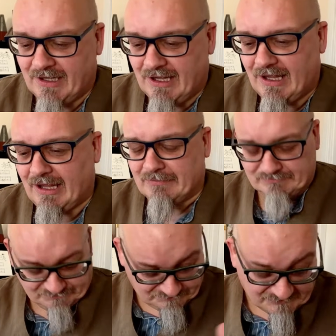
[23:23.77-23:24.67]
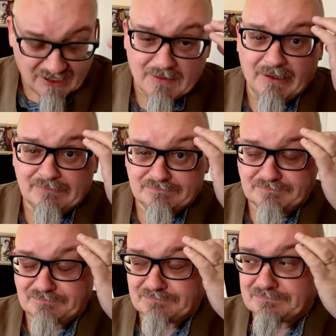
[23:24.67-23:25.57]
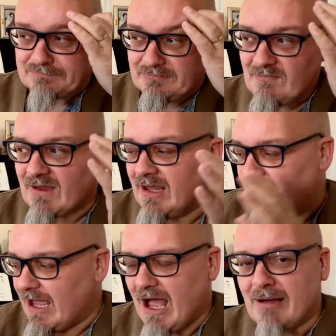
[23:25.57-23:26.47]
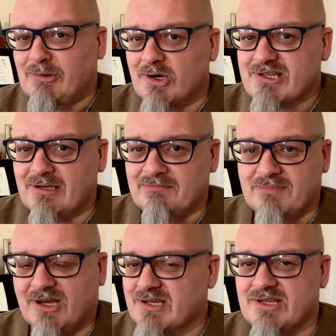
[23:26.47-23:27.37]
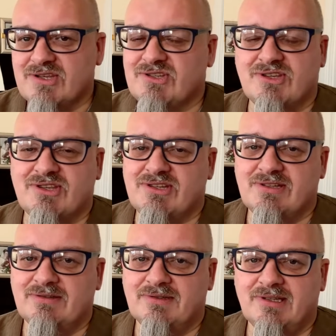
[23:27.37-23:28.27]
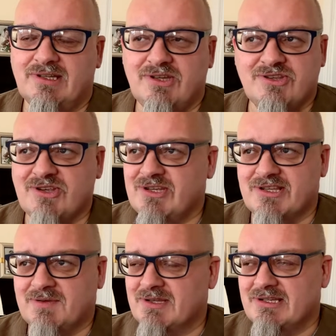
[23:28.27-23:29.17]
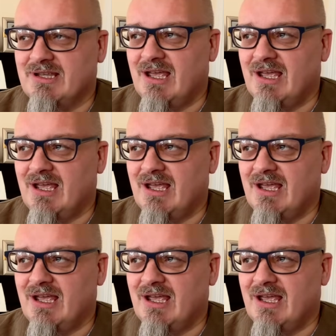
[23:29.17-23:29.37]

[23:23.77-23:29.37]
Anyway, I bought some because it's just exquisite.